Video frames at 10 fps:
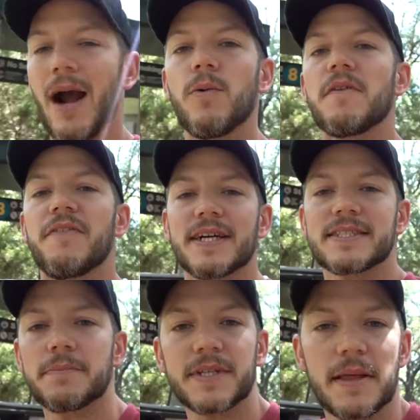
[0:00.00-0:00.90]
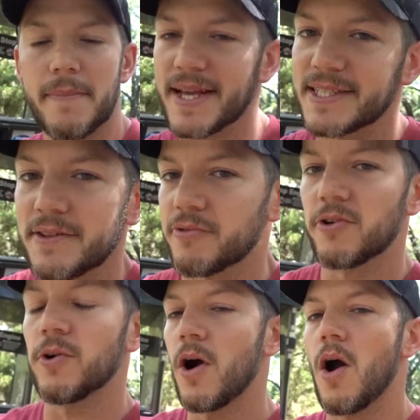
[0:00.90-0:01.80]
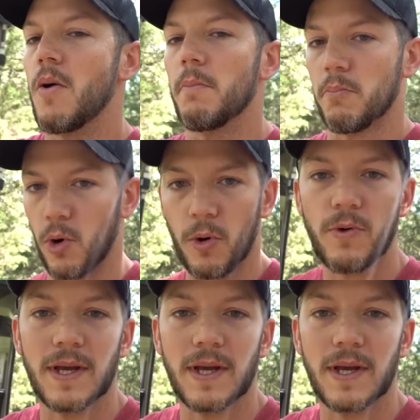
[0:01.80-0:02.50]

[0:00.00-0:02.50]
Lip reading: I wanna find something that makes it through more